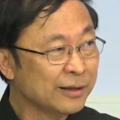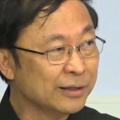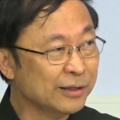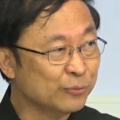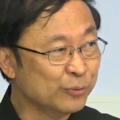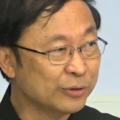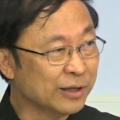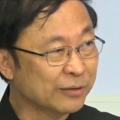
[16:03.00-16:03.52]

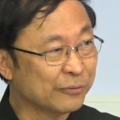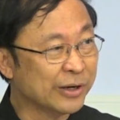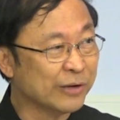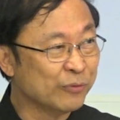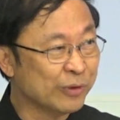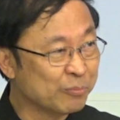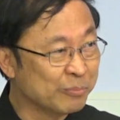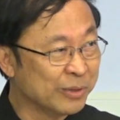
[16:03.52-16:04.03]
he would
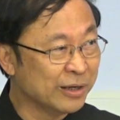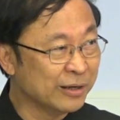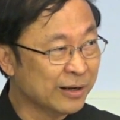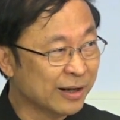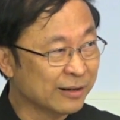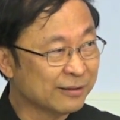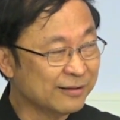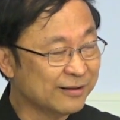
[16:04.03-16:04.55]
agree with me
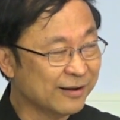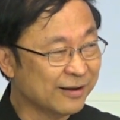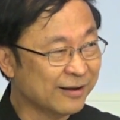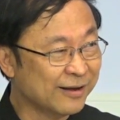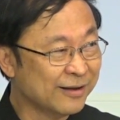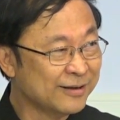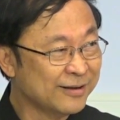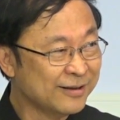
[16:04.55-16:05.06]
that,
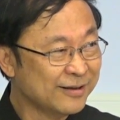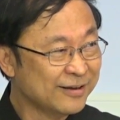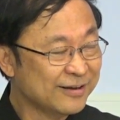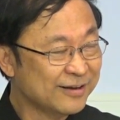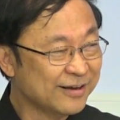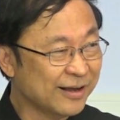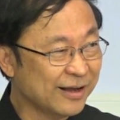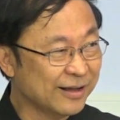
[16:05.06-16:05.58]

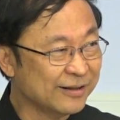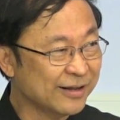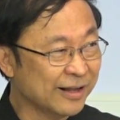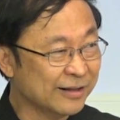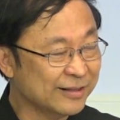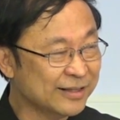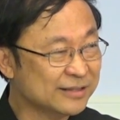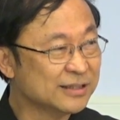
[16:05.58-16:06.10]

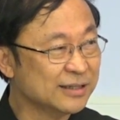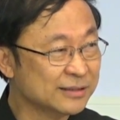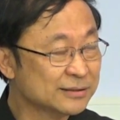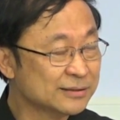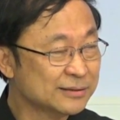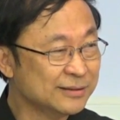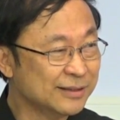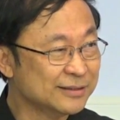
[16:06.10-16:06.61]
and this
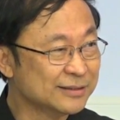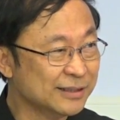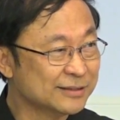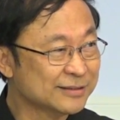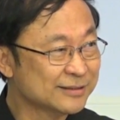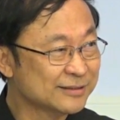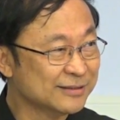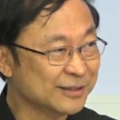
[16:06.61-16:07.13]

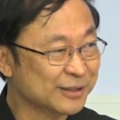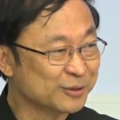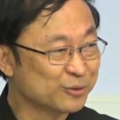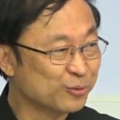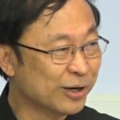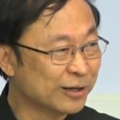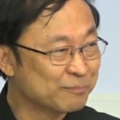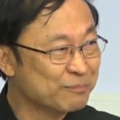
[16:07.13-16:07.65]
is
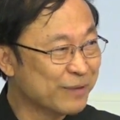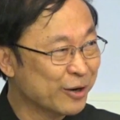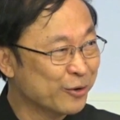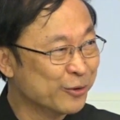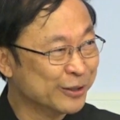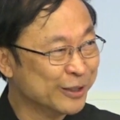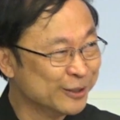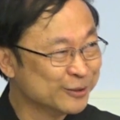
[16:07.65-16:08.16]
toward my
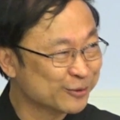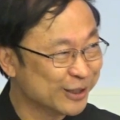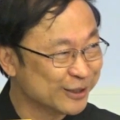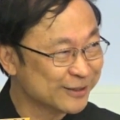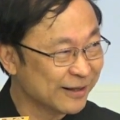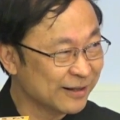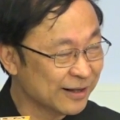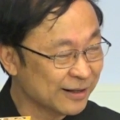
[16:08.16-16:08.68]
own
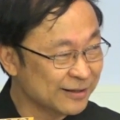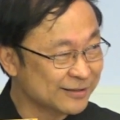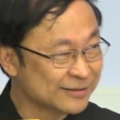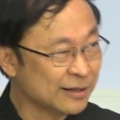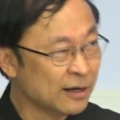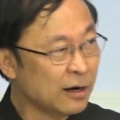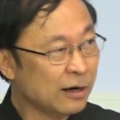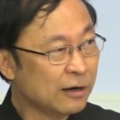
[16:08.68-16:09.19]
interest, and that
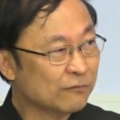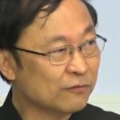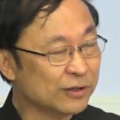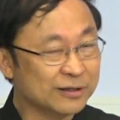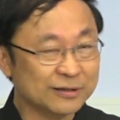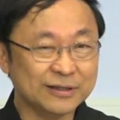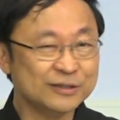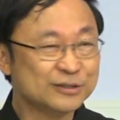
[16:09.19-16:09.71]
is for
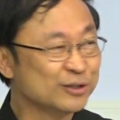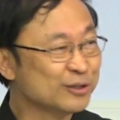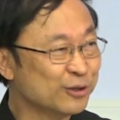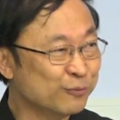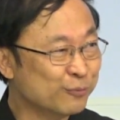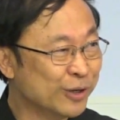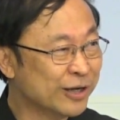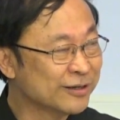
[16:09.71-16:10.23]
the
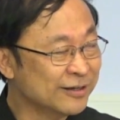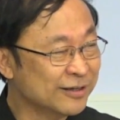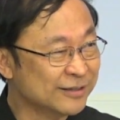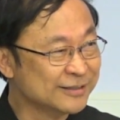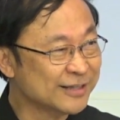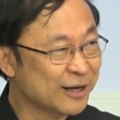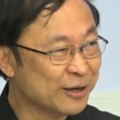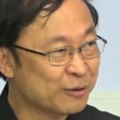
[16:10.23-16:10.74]
digital
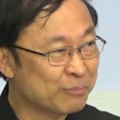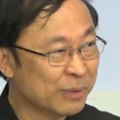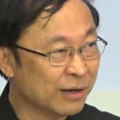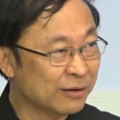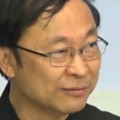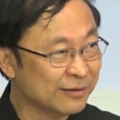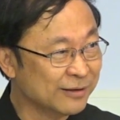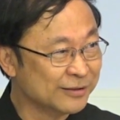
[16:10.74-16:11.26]
workers, how
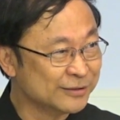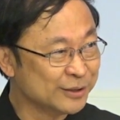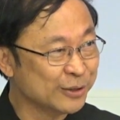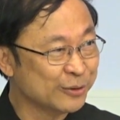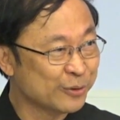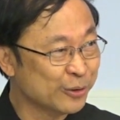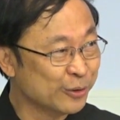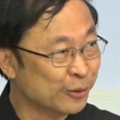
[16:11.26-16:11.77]
about
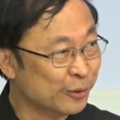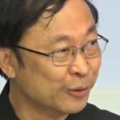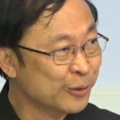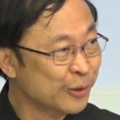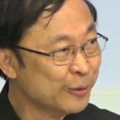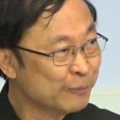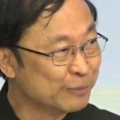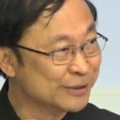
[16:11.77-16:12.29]

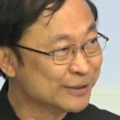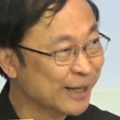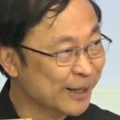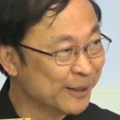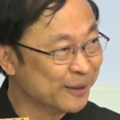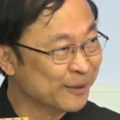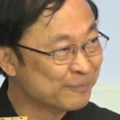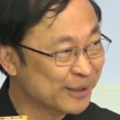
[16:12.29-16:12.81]

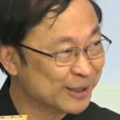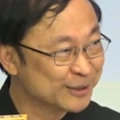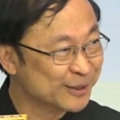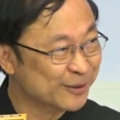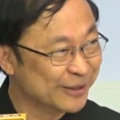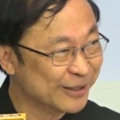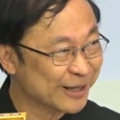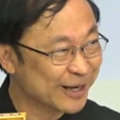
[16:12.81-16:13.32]
0%
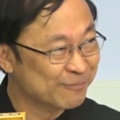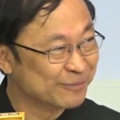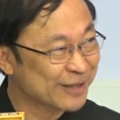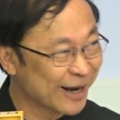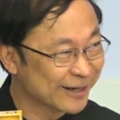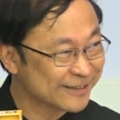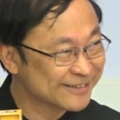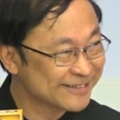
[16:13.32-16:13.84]
personal income
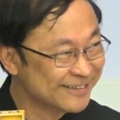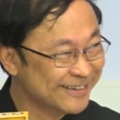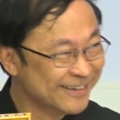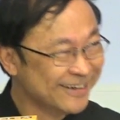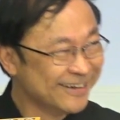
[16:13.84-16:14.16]
tax?